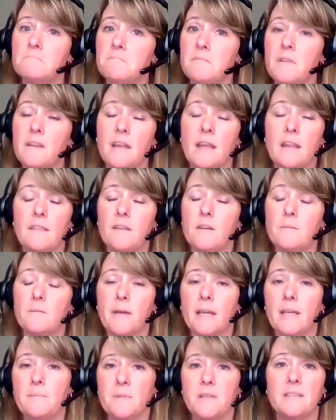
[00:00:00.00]
then there
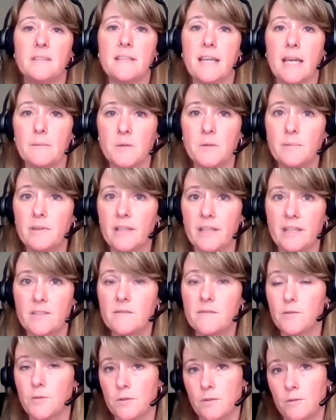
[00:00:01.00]
might be a time and
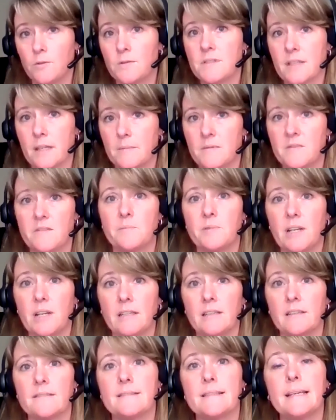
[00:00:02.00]
place for those types of
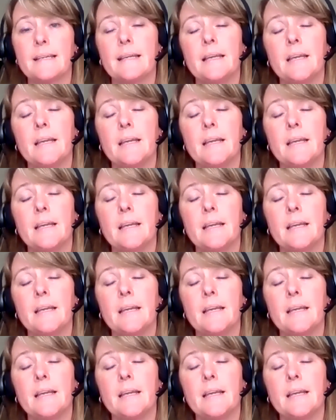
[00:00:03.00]
products.